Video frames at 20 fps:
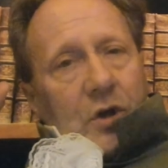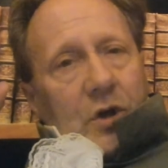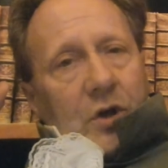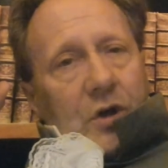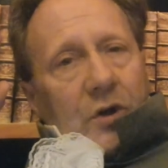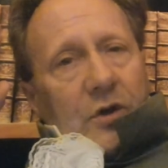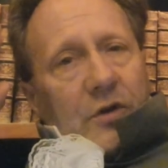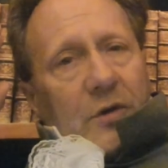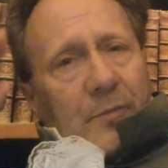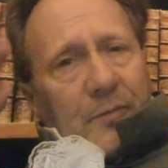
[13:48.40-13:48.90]

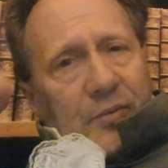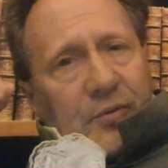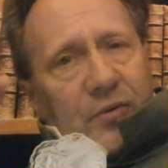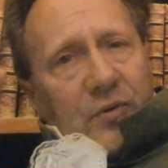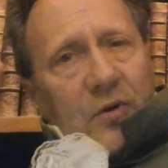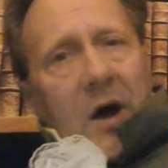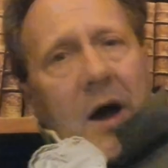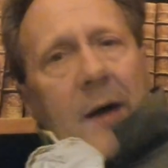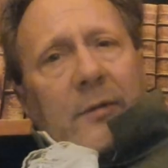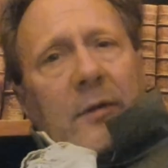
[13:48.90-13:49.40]
The
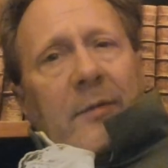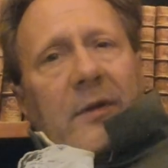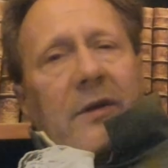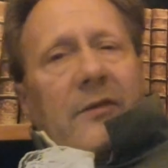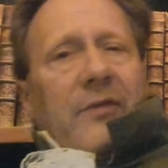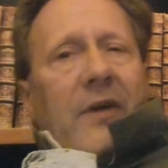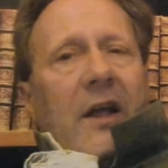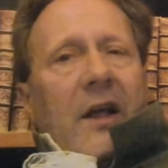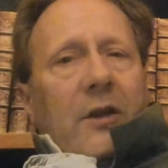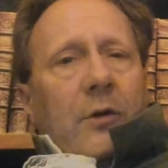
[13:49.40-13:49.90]
problem in
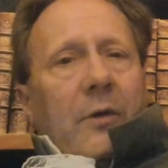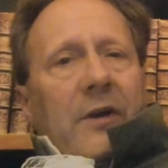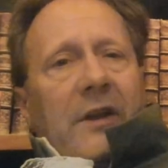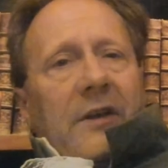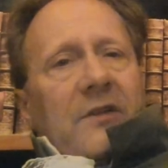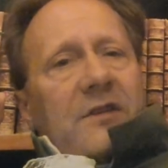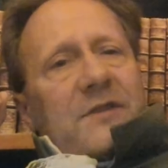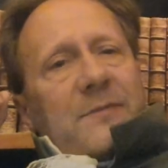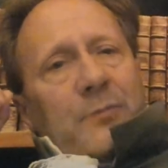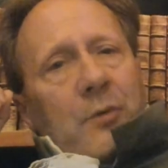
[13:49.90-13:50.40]
evaluating
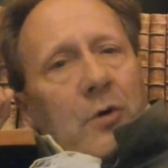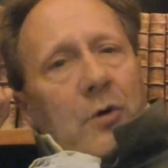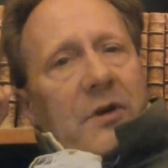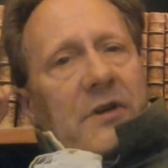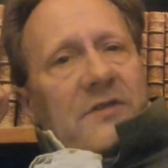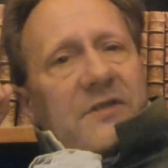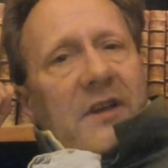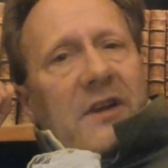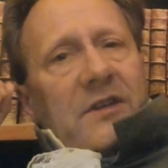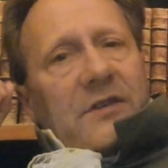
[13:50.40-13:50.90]
this book
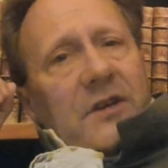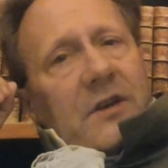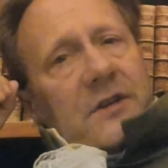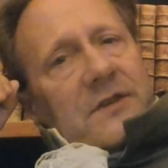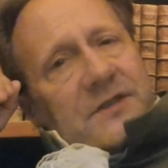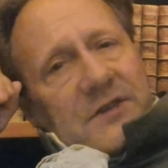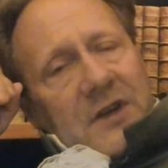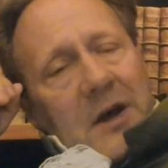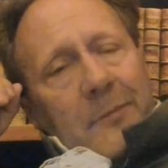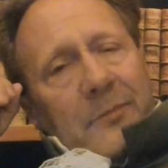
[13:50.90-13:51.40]
is that it does
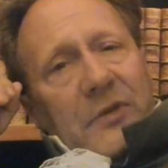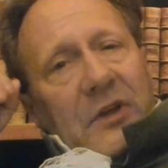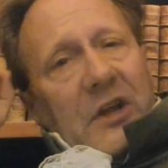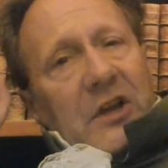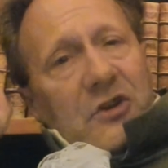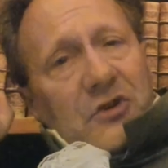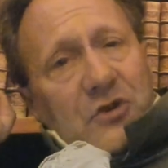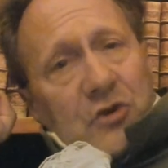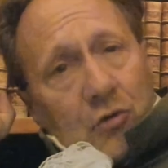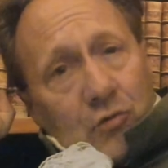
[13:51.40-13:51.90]
some
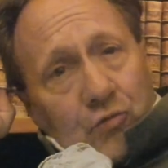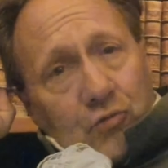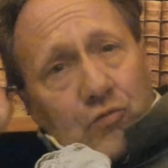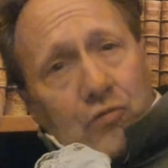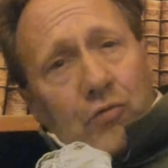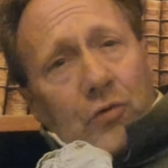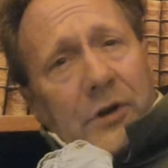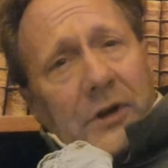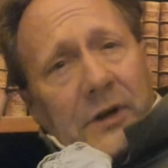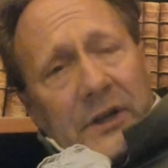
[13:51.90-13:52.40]
things
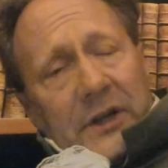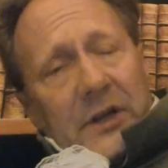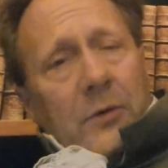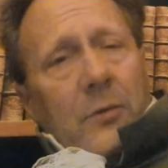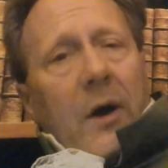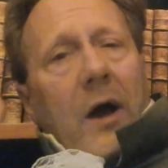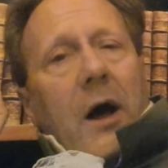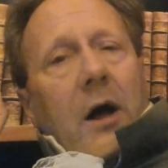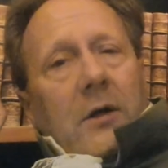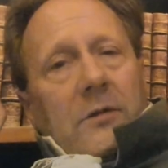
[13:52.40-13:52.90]
really
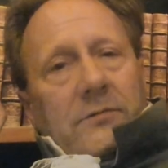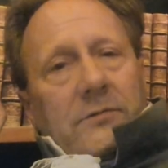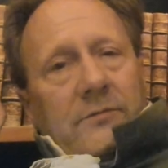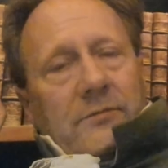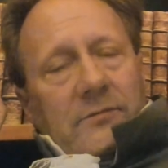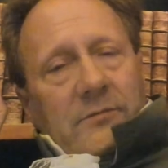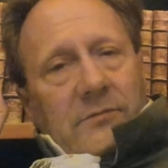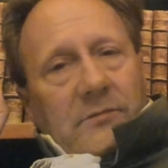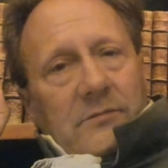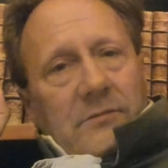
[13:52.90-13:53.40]
well,
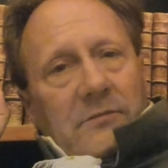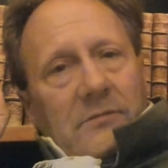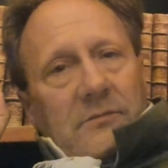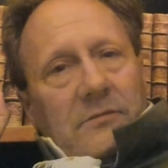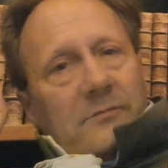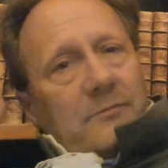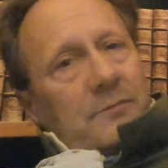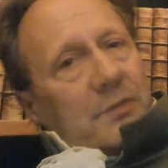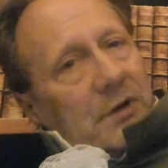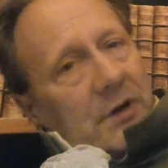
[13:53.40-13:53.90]

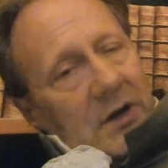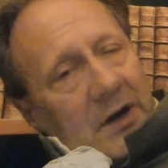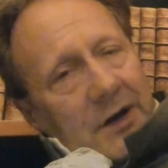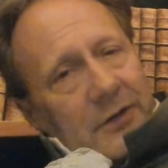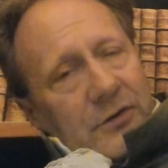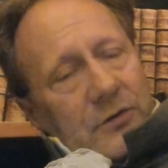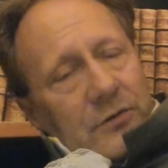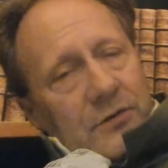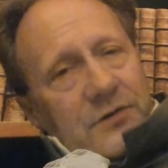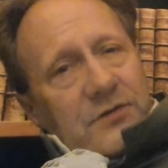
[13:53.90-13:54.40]
but
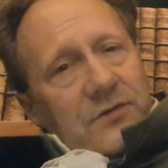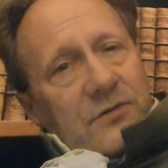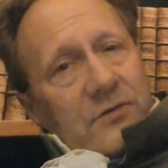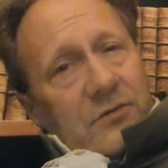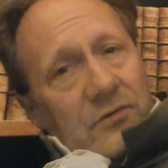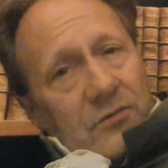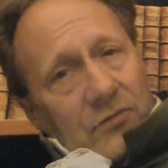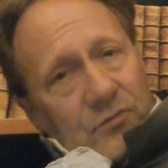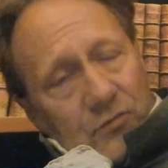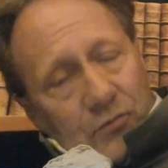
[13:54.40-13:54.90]
others
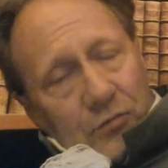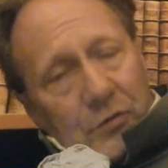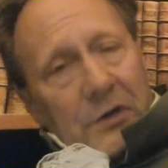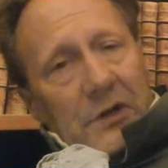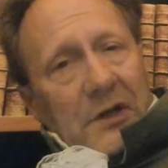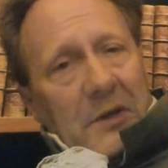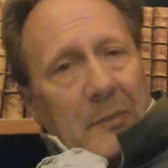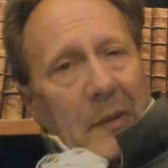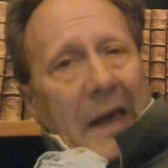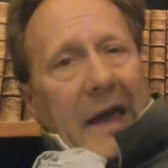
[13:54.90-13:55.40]

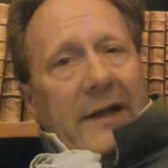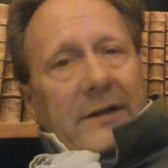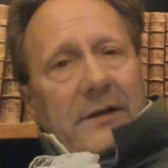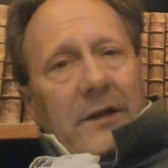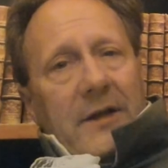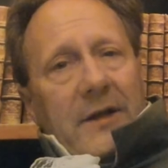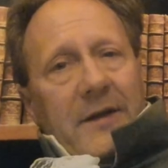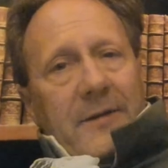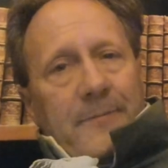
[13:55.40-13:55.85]
really badly.